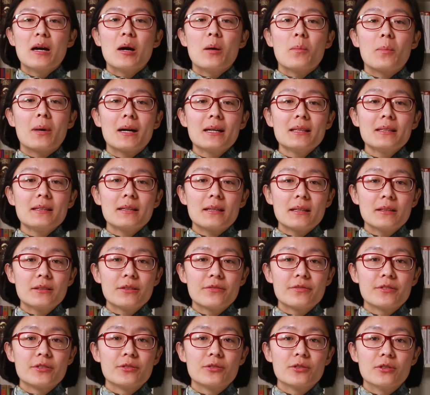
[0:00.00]
By the end
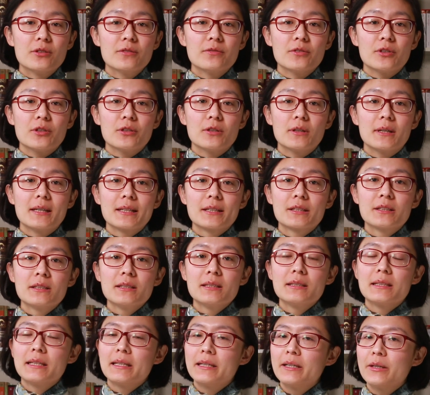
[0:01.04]
of the novel, I
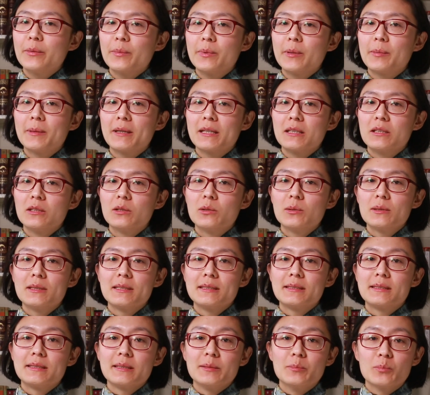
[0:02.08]
couldn't help but
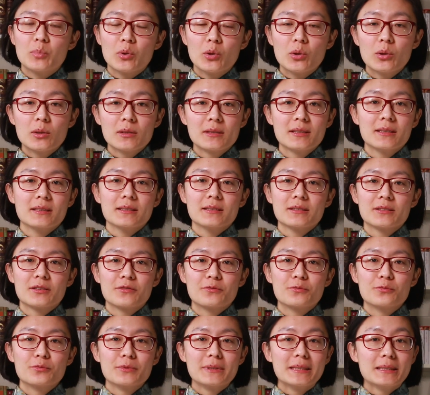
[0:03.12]
notice the importance
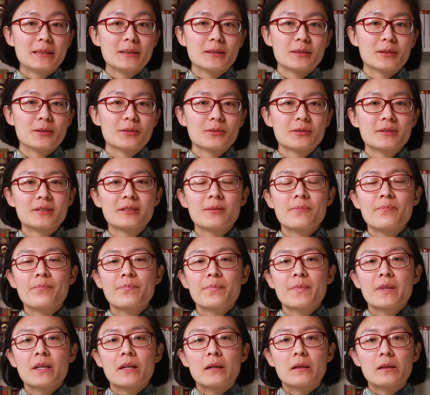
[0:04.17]
of windows.
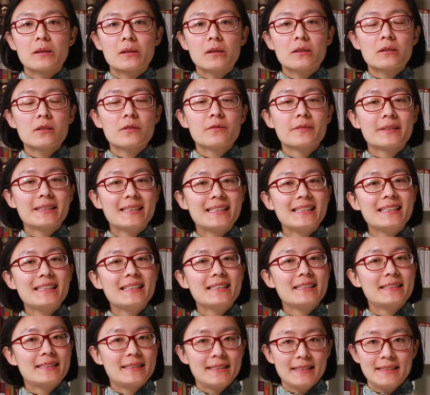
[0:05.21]
A lot of
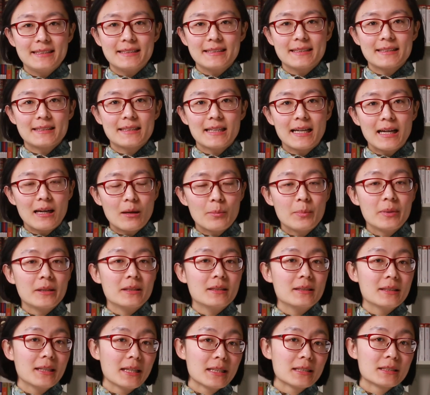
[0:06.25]
key scenes
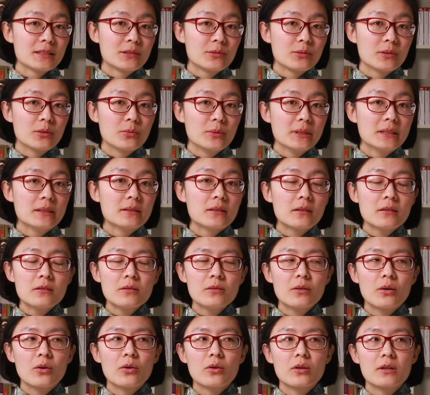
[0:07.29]
happen next to a window,
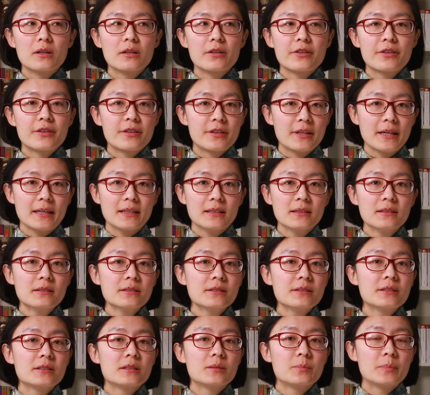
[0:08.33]
or things,